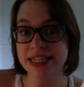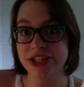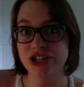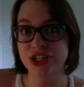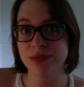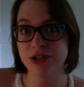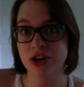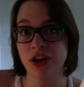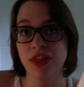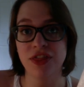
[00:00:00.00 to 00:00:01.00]
it shipped
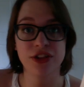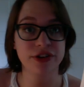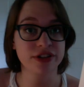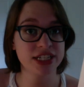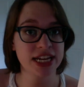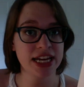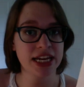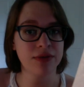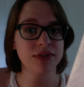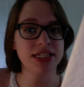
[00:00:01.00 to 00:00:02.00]
on Thursday
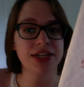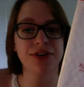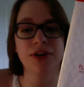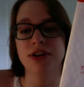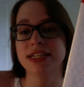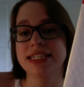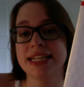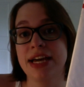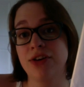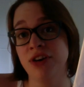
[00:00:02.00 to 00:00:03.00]
and was here on
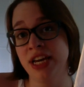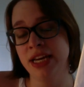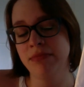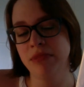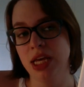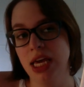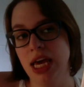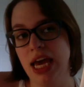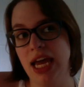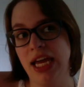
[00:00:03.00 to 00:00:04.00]
Saturday,
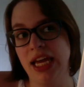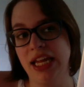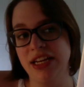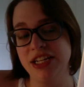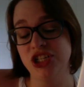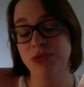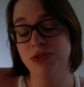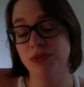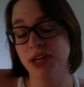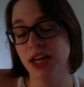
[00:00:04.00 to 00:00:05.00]
and it ships
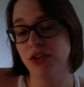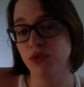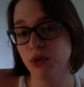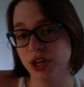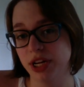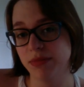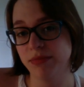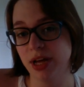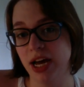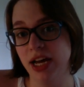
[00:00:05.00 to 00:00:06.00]
from California.
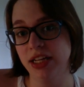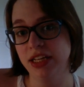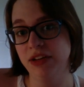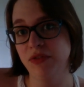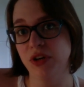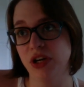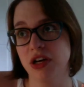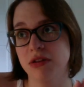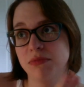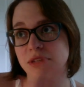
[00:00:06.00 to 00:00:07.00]
I live
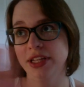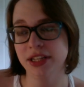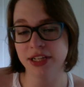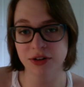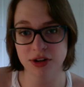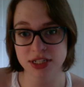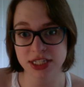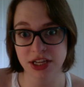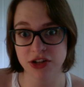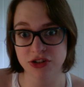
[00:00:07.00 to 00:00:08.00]
completely across
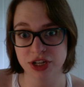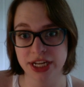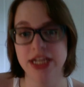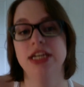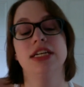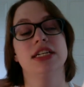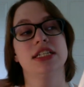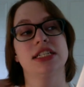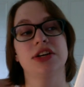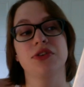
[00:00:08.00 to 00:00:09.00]
the country,
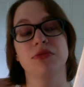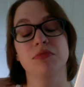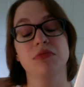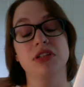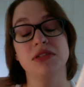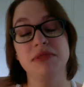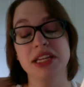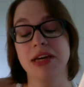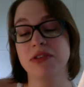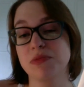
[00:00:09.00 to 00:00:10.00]
so to me
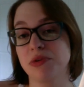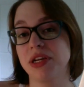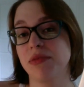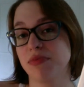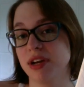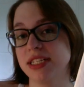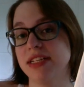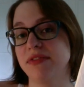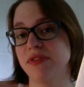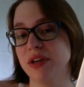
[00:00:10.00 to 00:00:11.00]
that was pretty
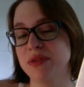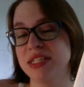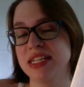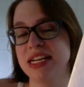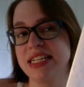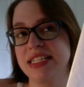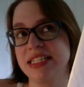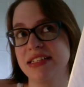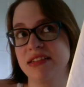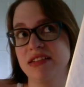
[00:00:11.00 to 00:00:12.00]
impressive. It was
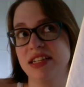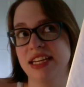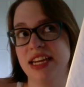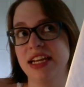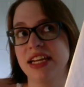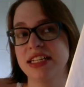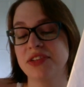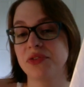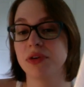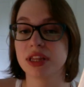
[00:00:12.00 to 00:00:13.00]
nice getting it
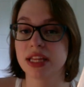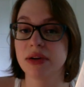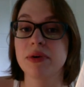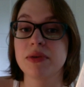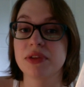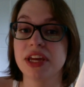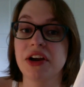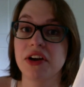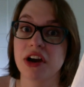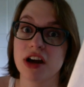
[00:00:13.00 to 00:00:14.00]
so quickly when with
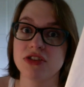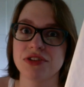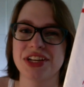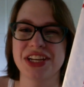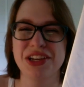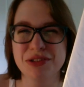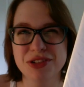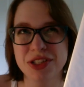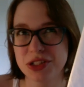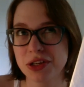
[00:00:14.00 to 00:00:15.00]
Erin Condren it
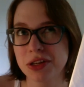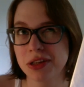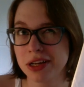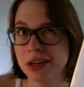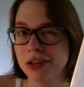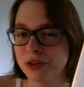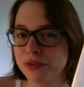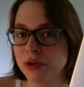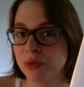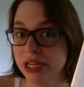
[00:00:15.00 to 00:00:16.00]
usually took a little
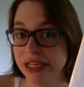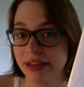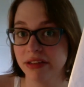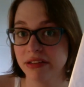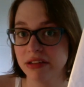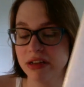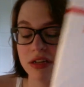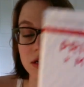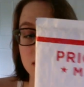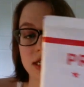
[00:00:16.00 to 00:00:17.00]
over a week.
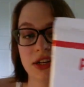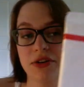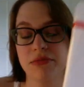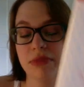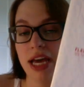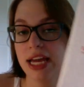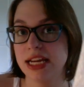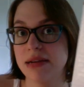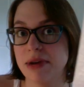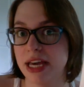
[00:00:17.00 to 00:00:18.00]
So I had
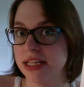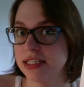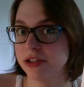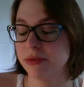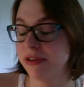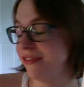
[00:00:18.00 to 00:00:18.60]
it in my hands a little bit